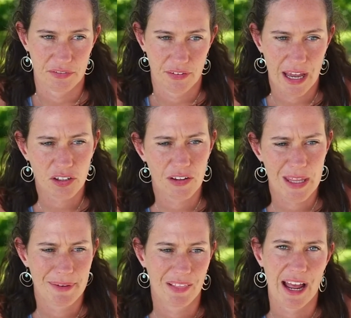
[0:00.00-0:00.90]
And could they
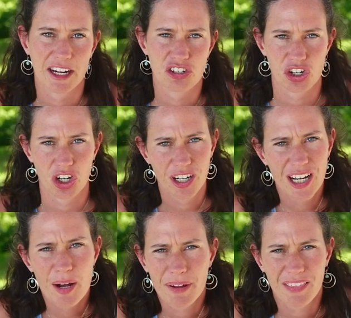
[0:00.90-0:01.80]
be lying? Sure,
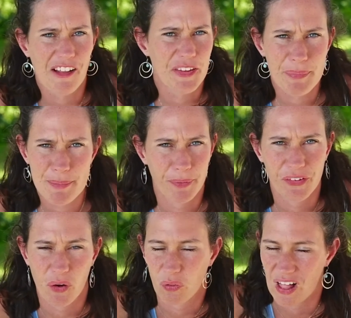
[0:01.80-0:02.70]
but lots of people
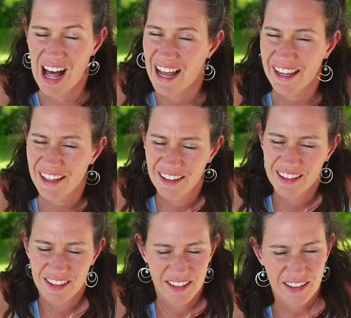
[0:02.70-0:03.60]
don't lie,
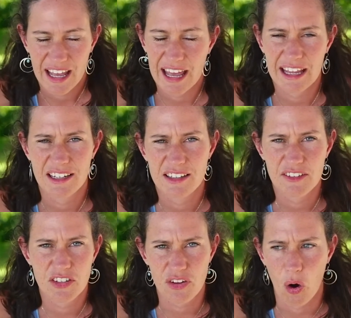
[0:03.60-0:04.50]
and they've
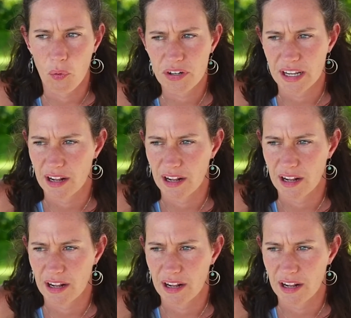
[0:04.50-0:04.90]
just owned it.